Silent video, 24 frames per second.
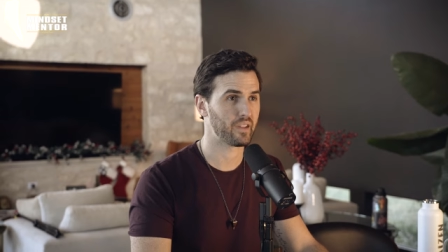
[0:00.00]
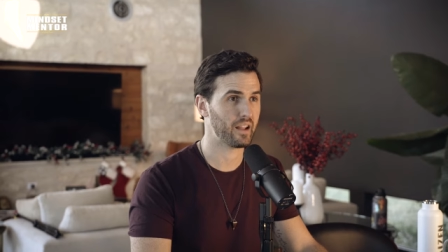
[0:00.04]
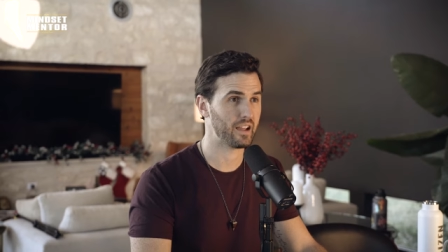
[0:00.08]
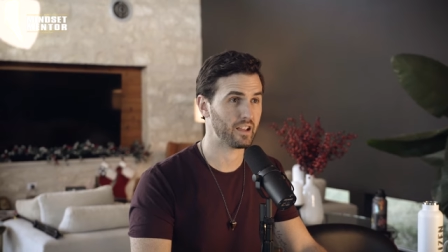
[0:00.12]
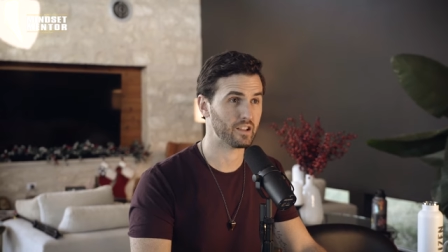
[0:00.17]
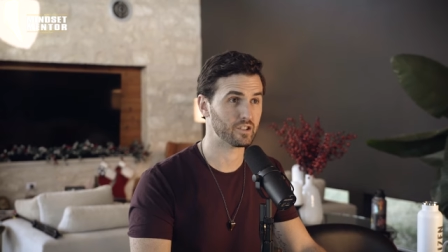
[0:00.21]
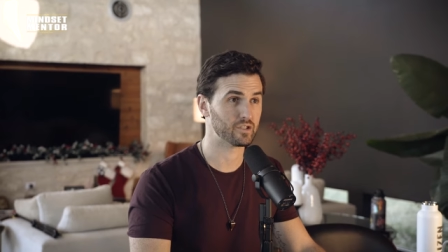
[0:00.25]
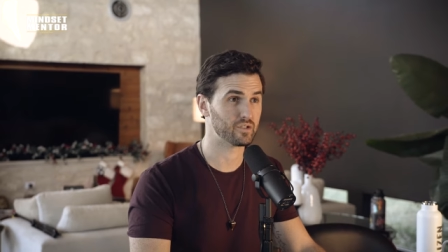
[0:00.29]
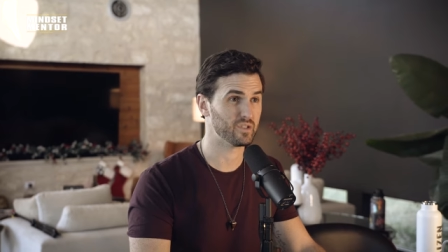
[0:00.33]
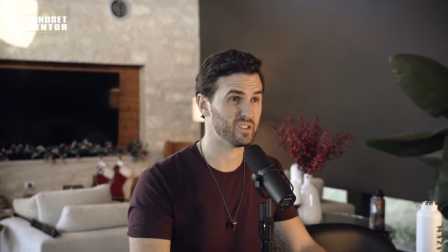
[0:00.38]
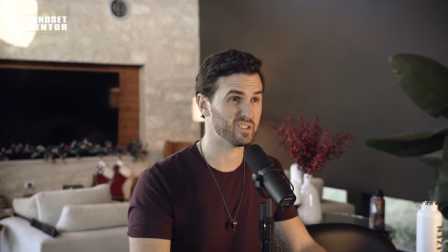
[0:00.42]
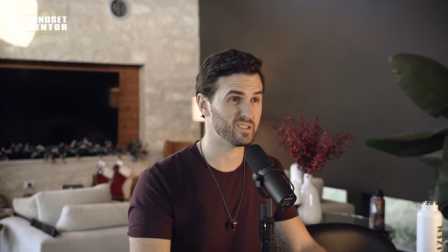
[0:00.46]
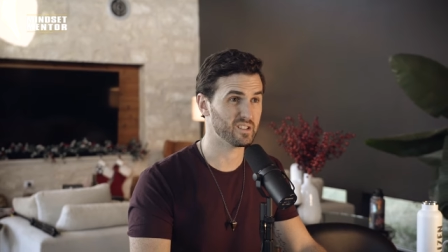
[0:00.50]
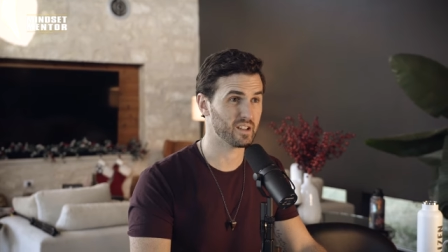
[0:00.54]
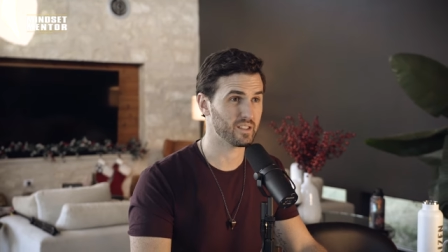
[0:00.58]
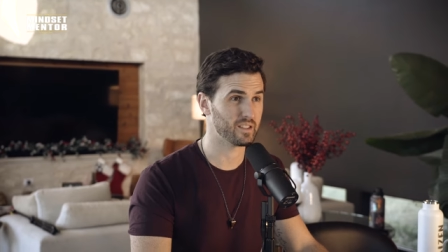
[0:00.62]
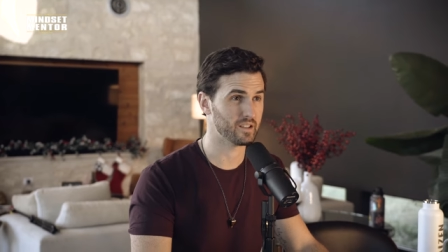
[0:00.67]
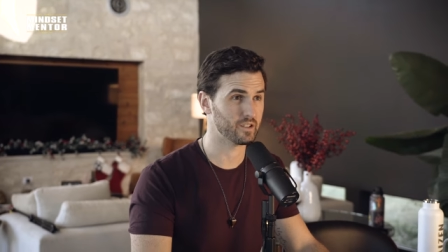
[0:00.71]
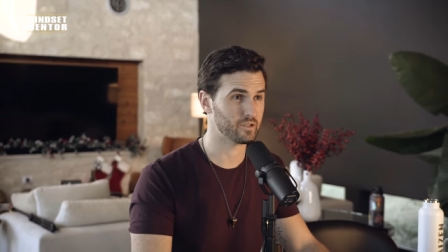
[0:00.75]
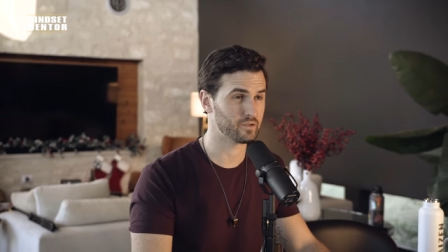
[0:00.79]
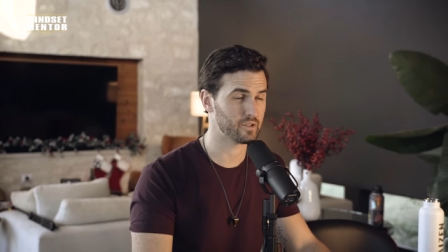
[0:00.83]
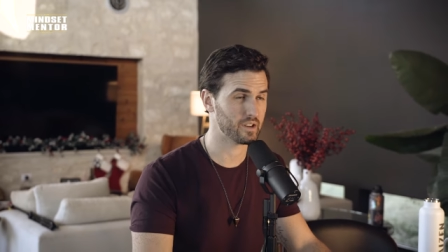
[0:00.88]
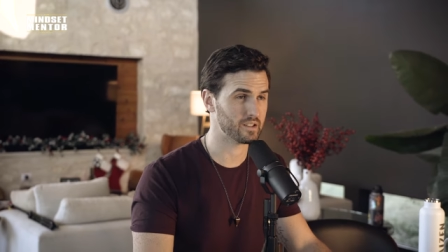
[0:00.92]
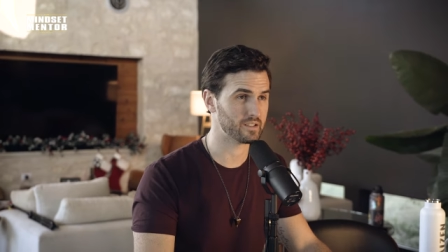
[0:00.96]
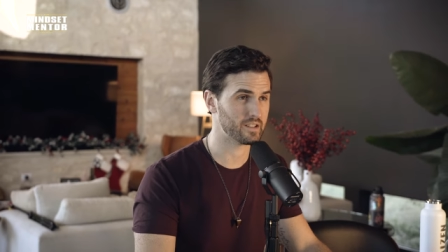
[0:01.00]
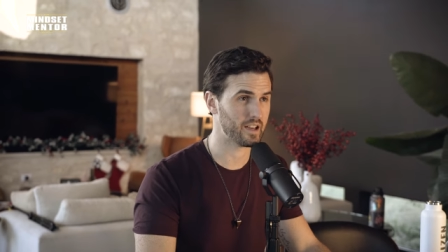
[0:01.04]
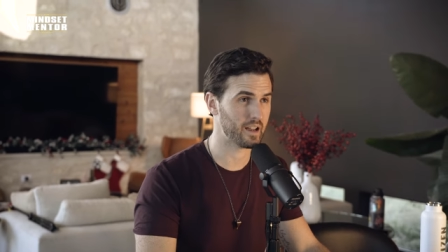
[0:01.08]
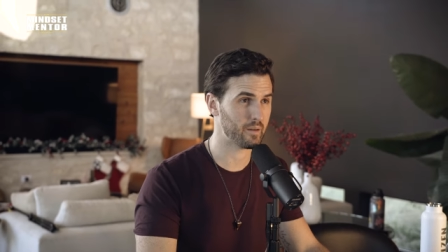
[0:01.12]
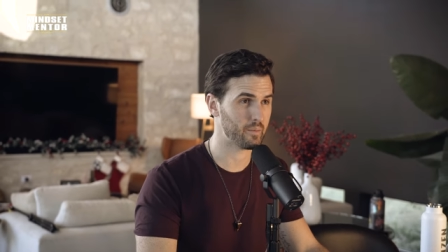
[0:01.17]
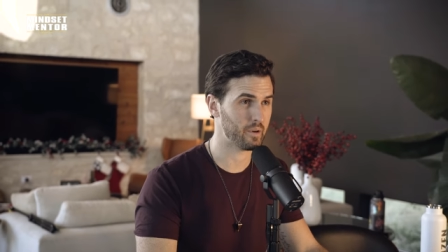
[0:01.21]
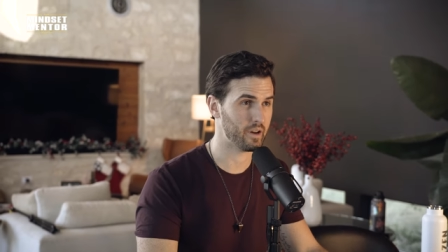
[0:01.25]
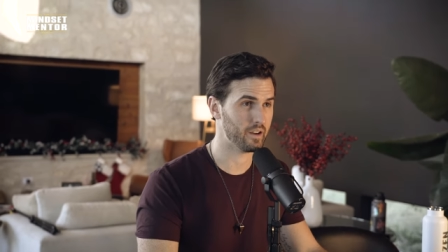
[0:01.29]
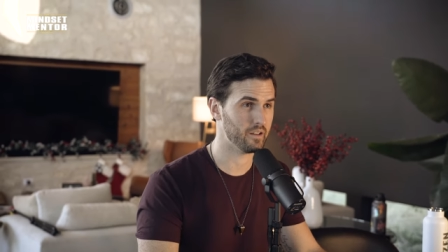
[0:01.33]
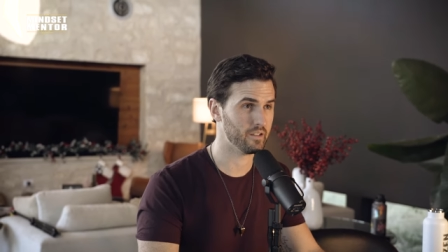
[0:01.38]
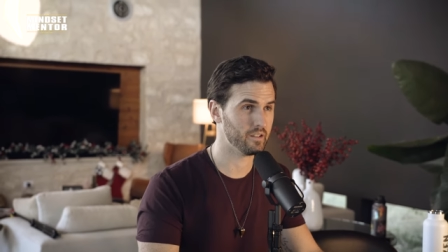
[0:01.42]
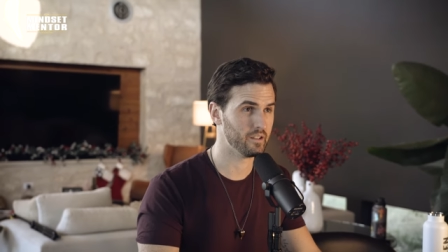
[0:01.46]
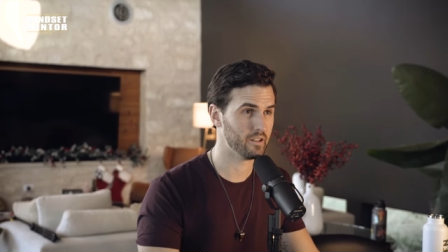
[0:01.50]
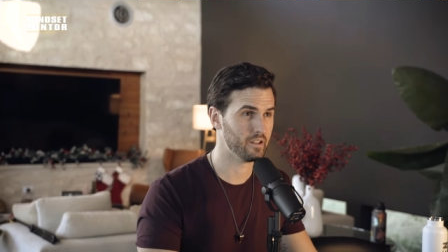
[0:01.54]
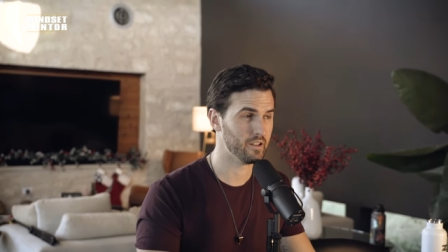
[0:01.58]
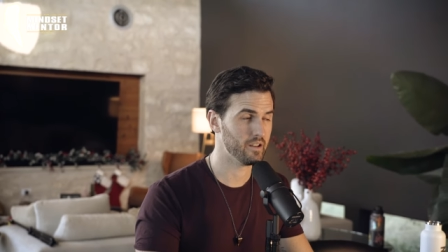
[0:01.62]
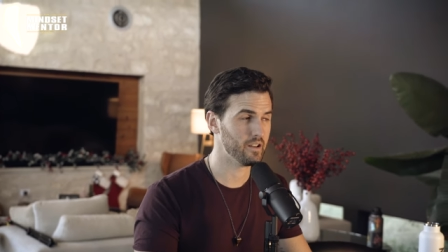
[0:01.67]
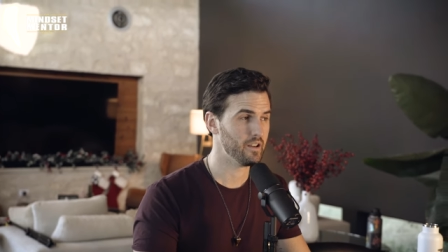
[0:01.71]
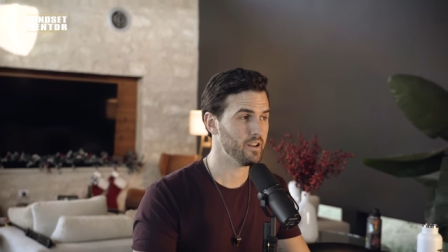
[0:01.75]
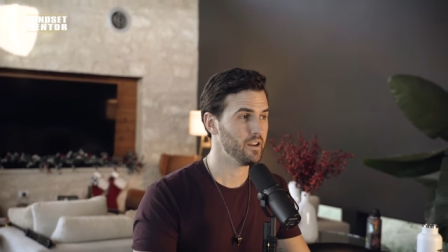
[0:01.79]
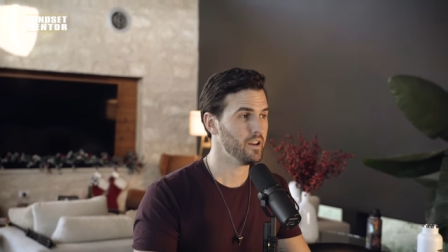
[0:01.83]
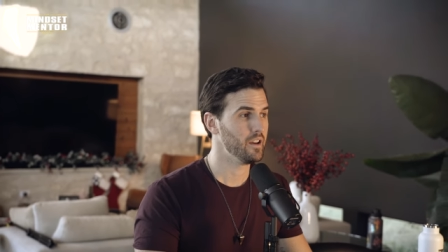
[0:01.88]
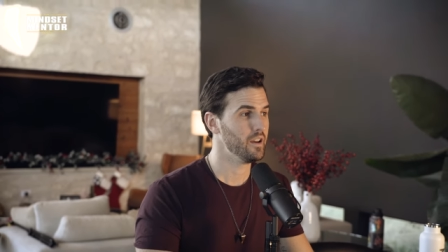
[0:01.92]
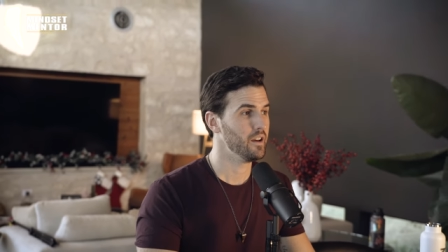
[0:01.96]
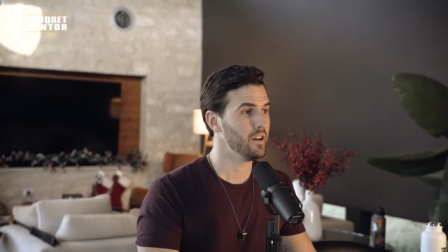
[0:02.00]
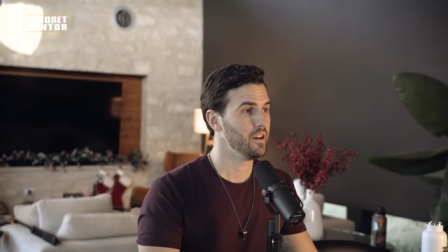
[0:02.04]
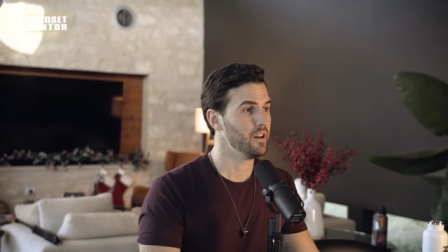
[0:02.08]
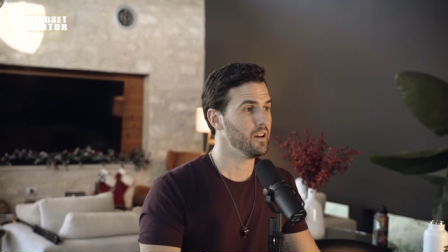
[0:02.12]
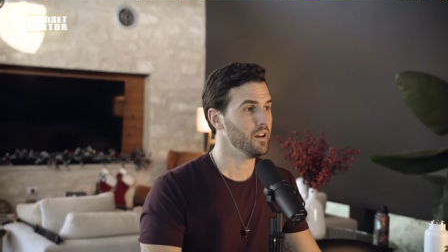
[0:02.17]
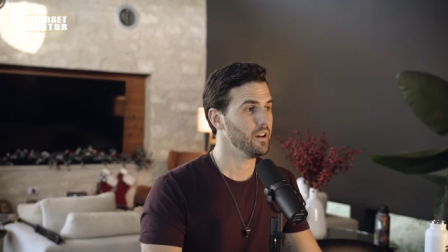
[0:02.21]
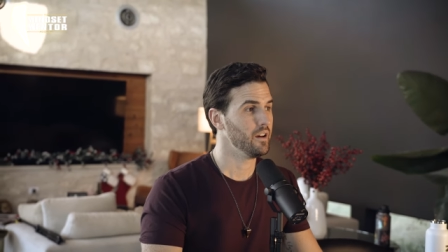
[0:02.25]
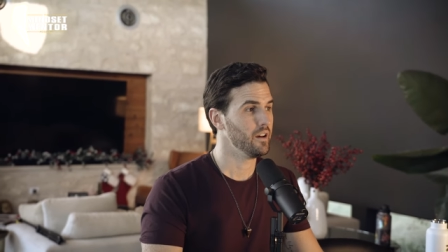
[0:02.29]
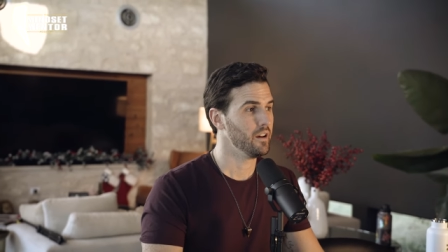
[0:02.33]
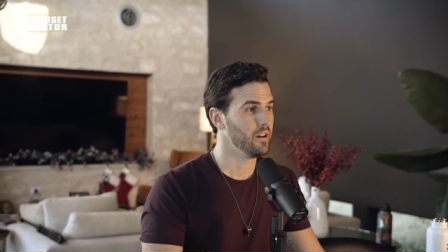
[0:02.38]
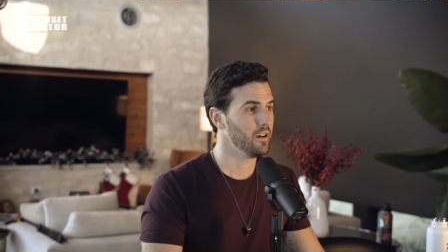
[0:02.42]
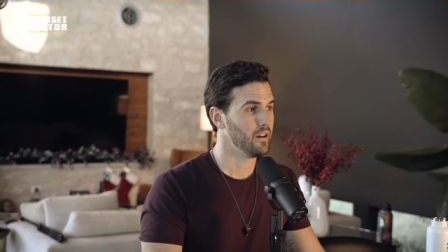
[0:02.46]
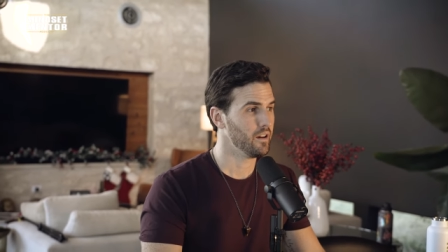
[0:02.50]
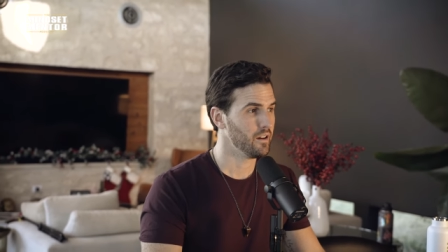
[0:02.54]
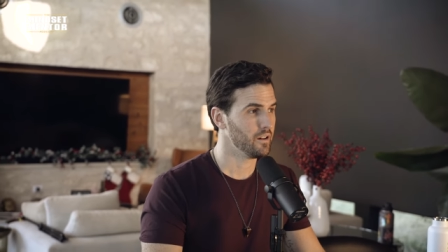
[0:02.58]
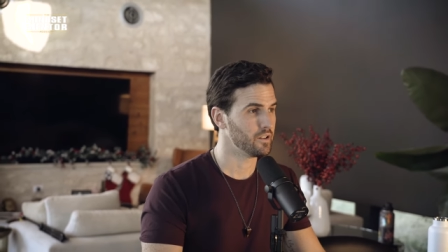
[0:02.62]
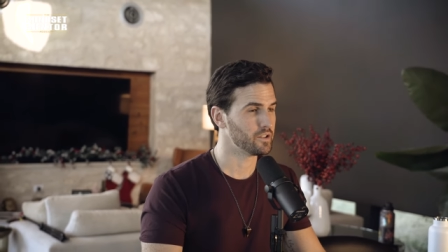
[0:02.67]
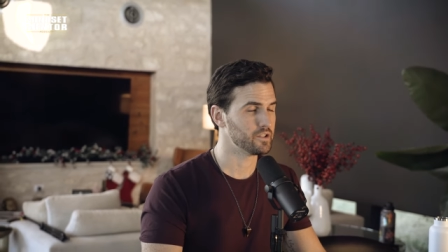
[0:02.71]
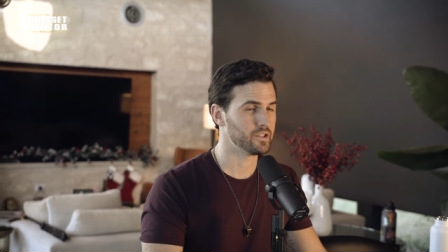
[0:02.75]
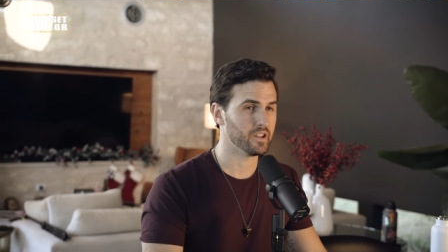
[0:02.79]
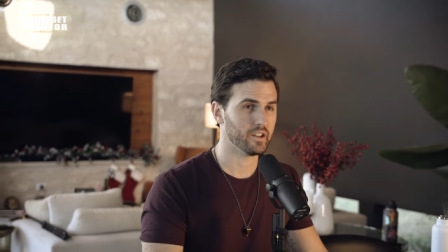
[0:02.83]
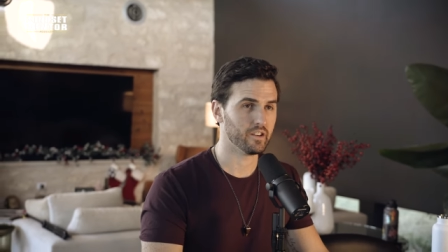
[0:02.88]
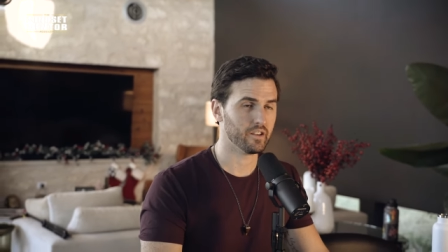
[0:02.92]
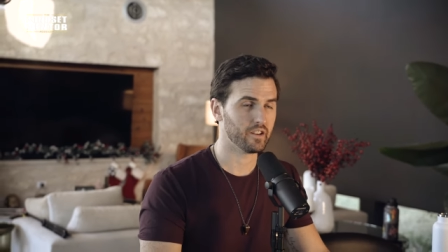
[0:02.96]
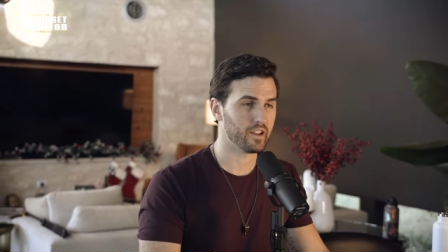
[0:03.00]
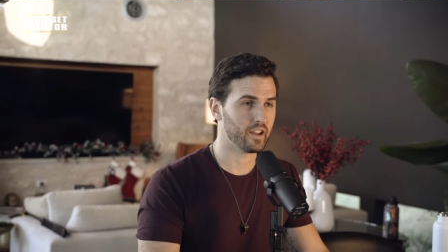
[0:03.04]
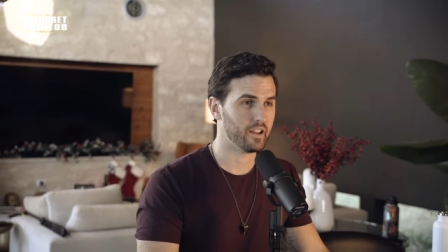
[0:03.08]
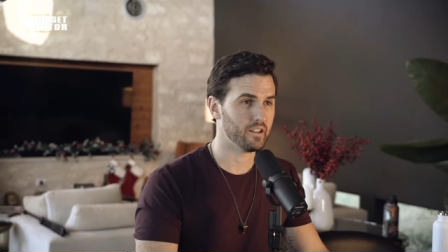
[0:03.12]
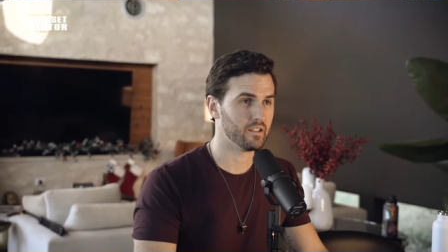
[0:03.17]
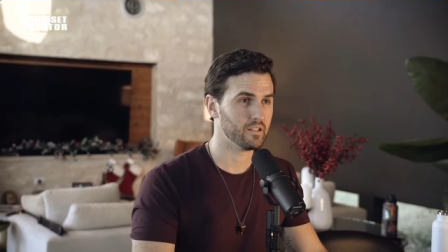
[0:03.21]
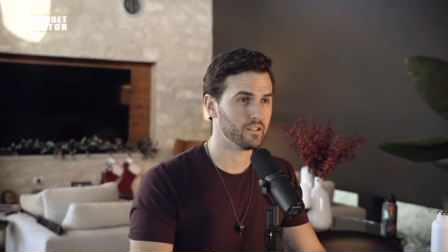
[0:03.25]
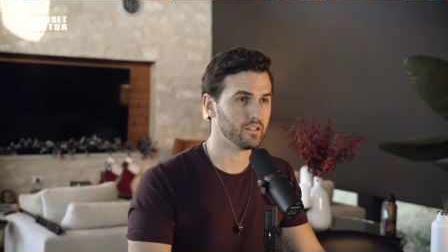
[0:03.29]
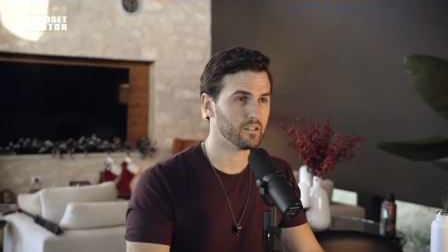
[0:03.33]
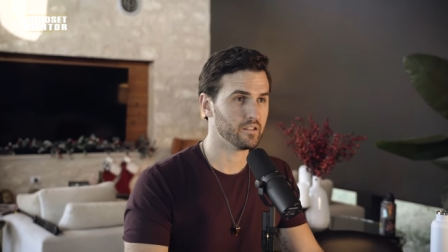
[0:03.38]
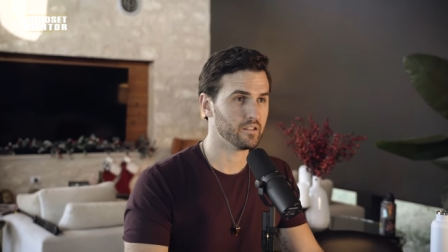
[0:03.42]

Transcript: I guess there is nothing to stress out about. Oh, okay.